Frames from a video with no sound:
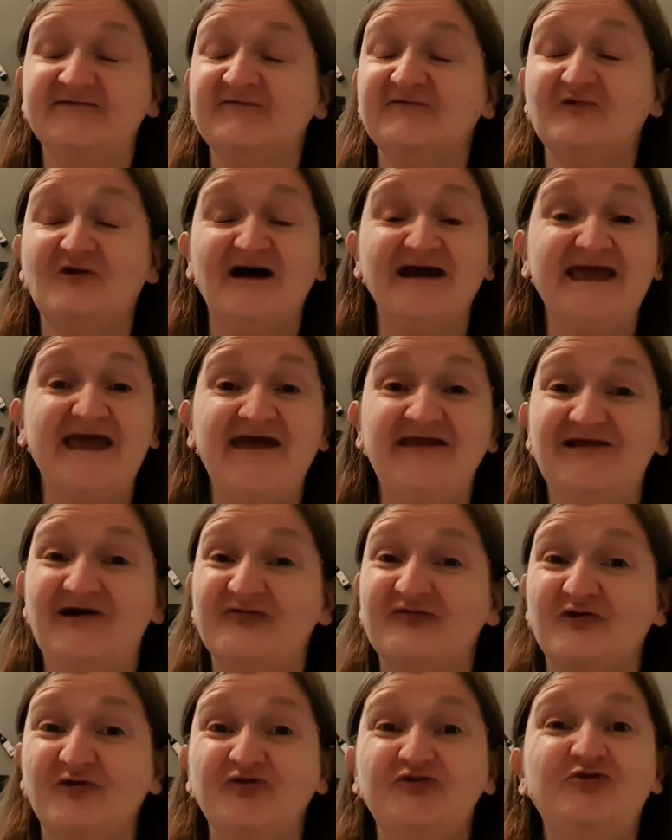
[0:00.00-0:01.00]
So again,
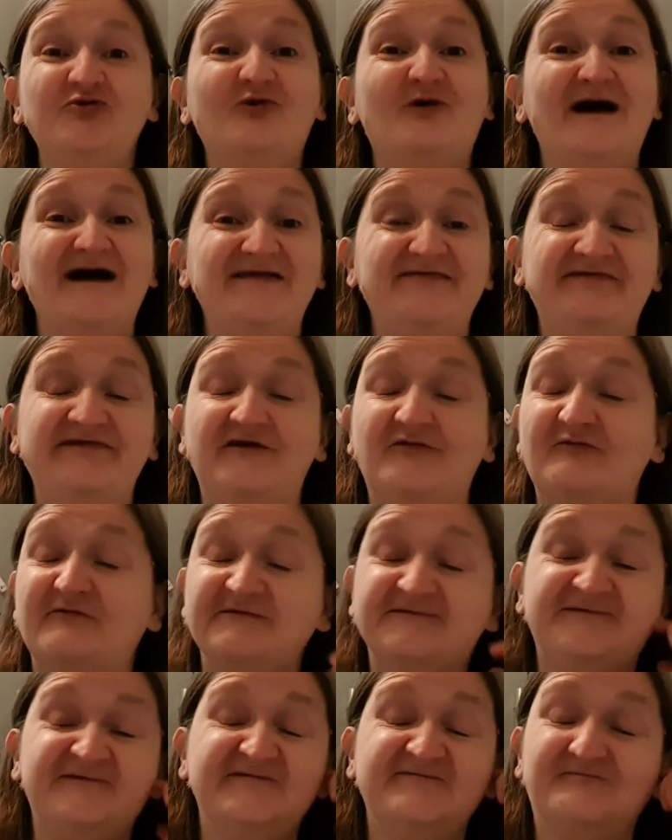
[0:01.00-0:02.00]
I've got no idea
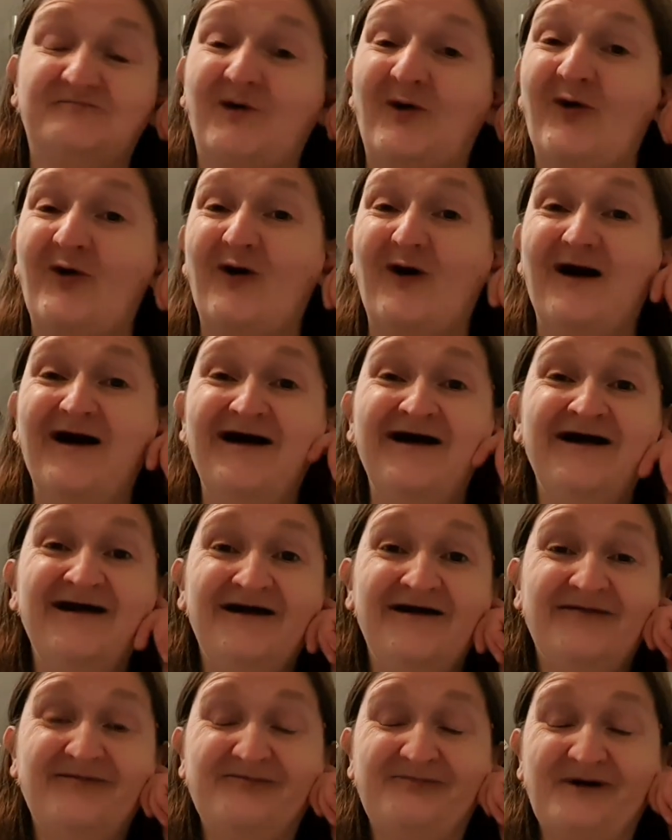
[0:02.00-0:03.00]
what she's
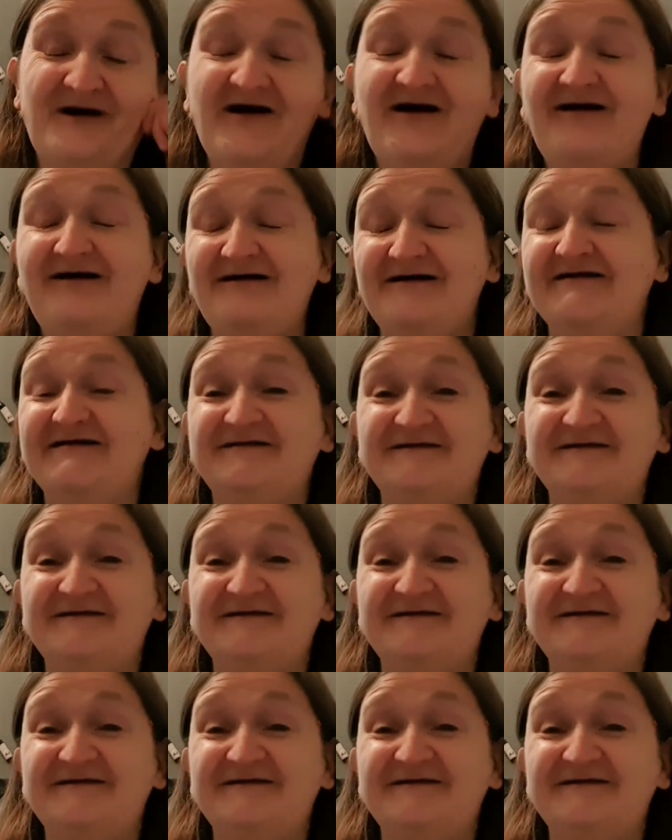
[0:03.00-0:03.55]
bought, but